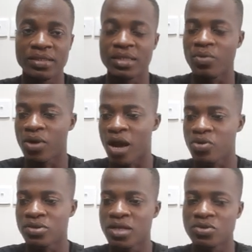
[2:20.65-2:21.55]
Then we can
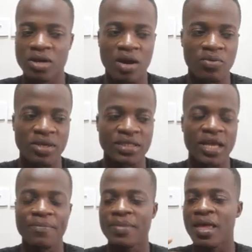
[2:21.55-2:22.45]
use that to calculate the
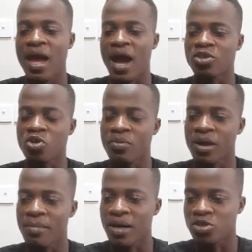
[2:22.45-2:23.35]
atomic
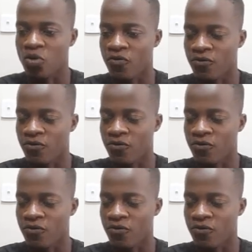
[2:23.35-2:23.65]
mass of